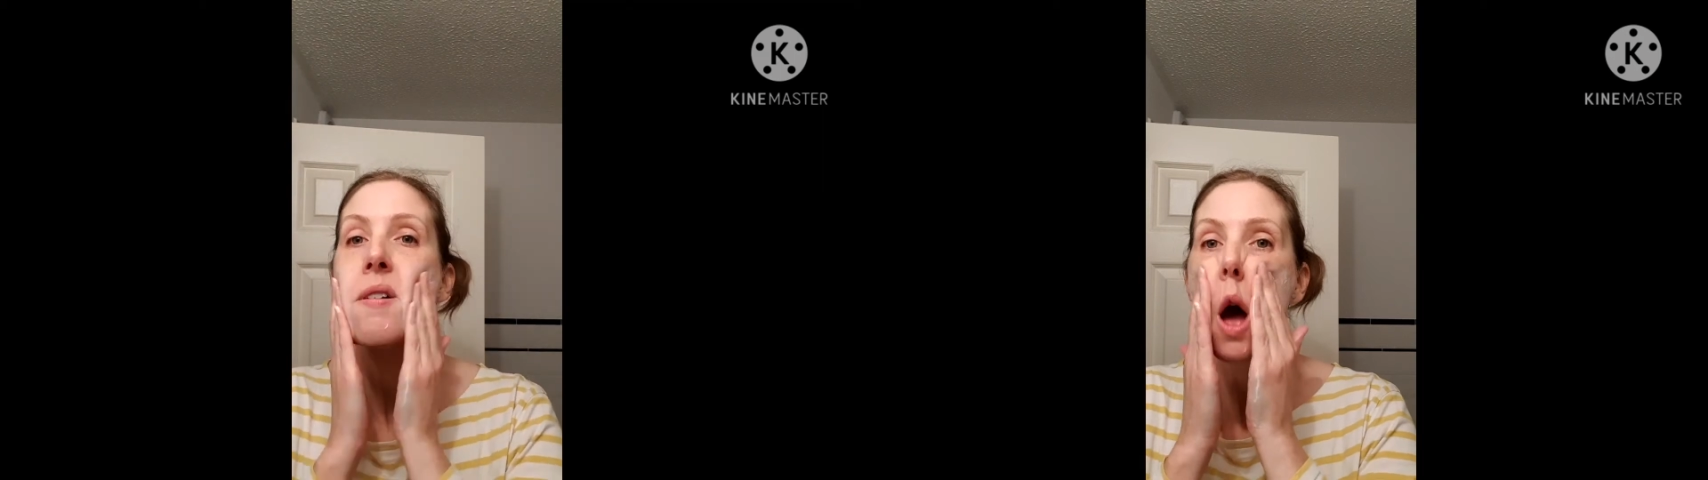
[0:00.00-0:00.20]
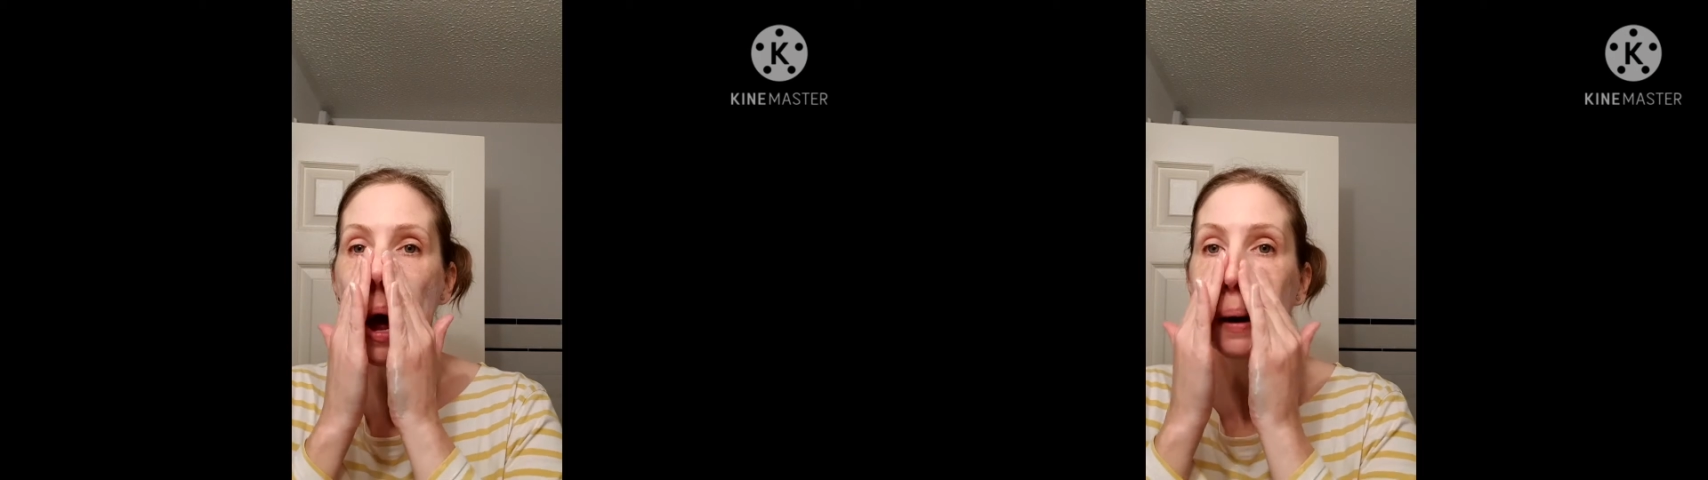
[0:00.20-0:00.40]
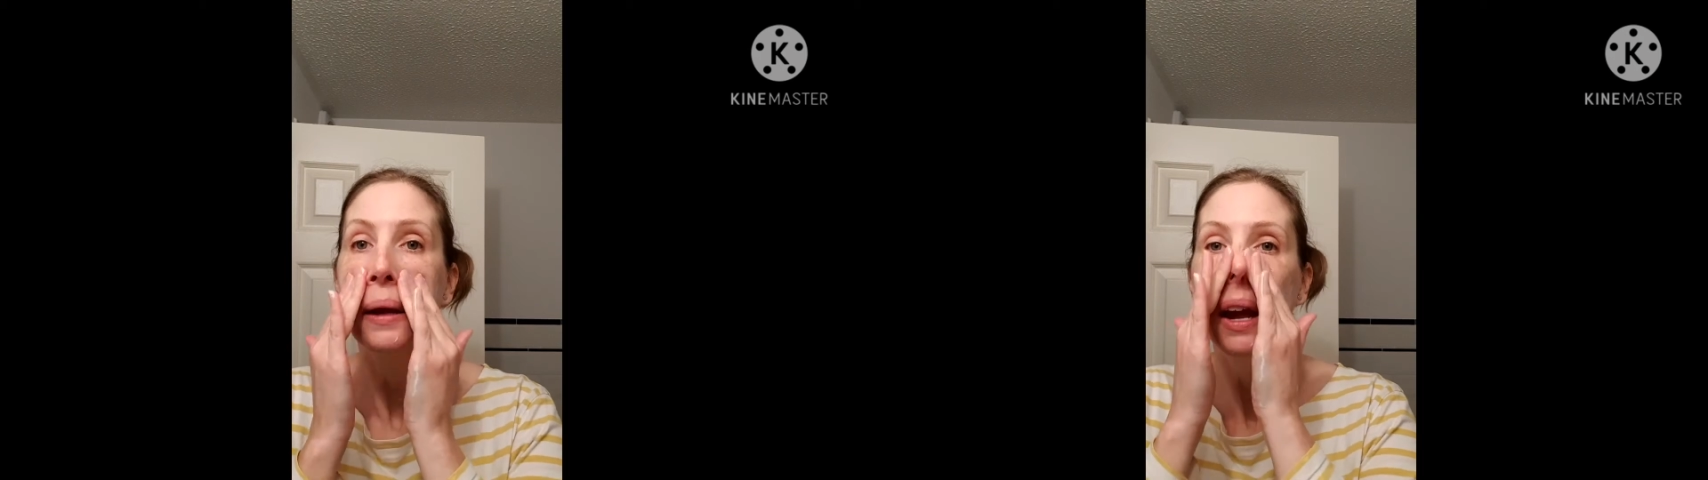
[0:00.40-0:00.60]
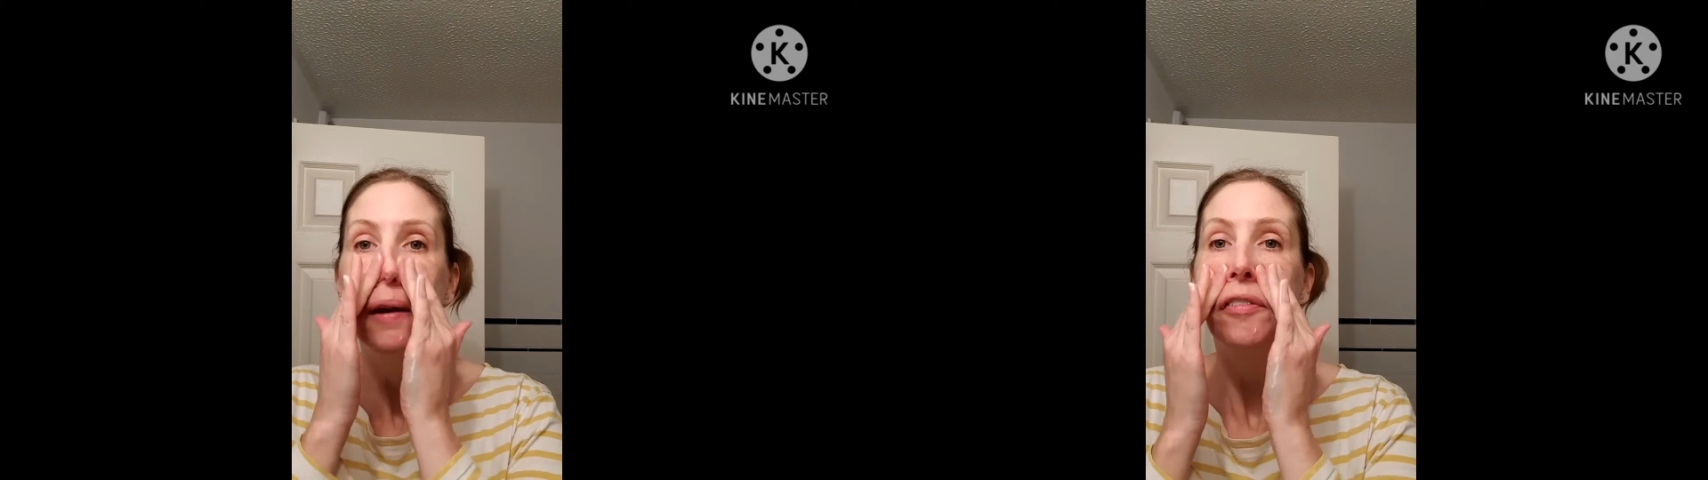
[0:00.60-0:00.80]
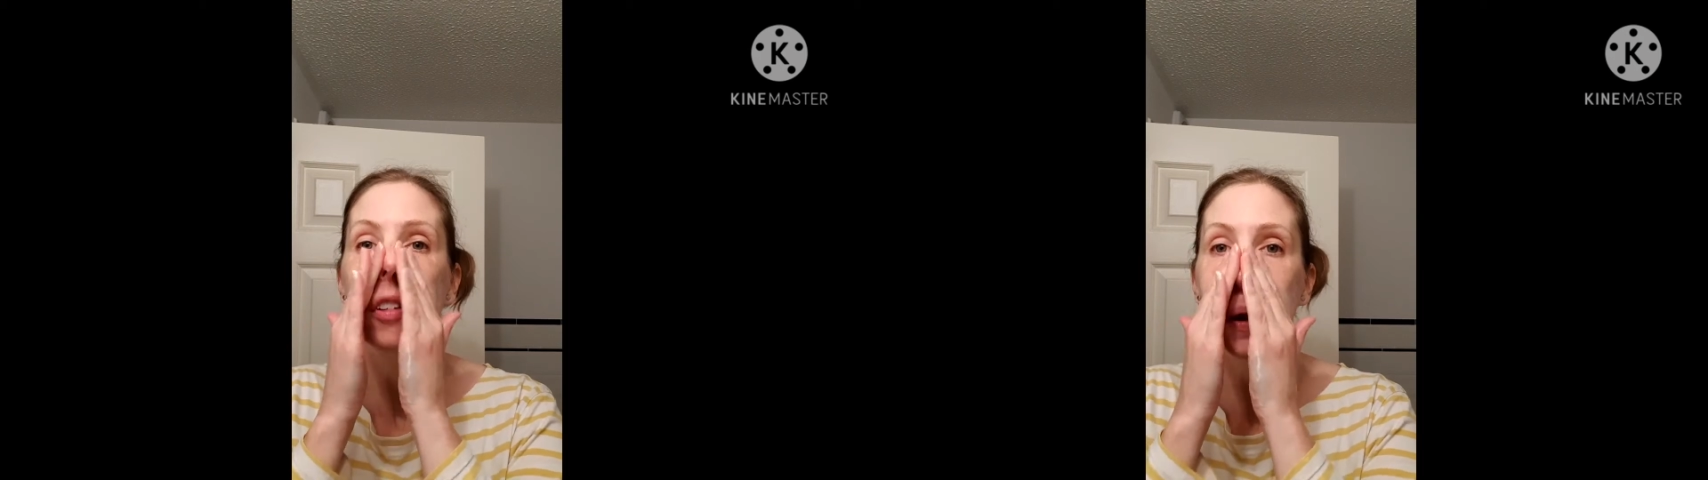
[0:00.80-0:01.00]
And I get a
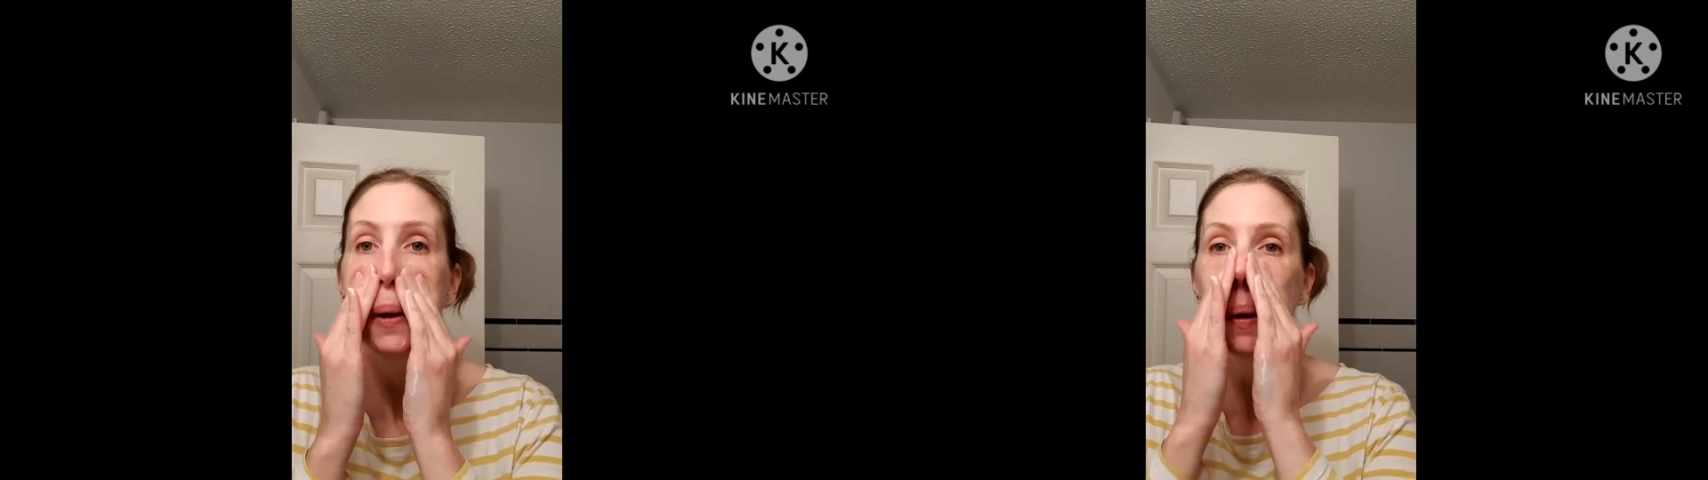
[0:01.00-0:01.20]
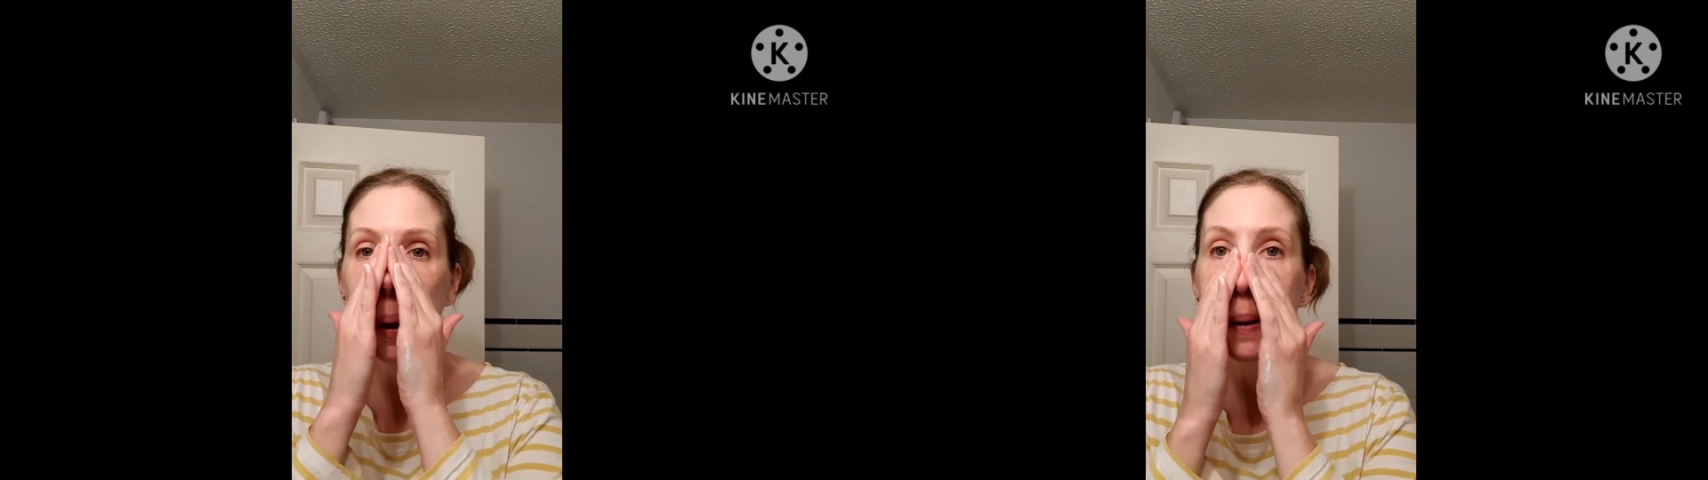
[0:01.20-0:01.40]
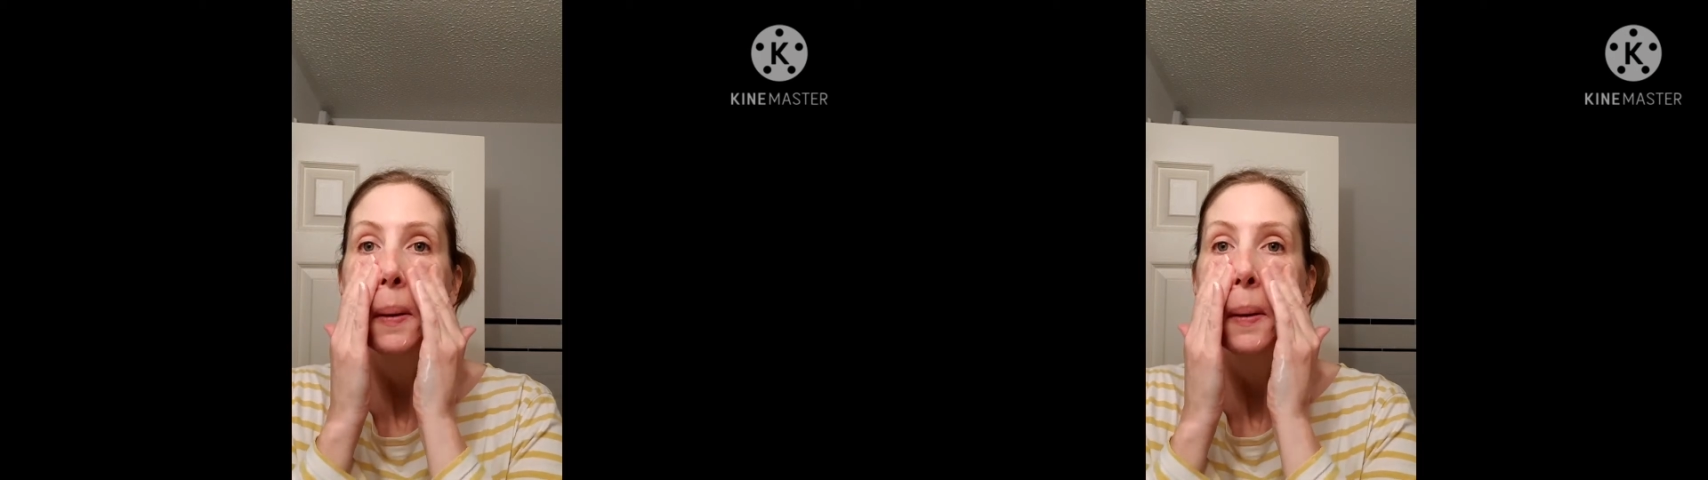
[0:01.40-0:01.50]
few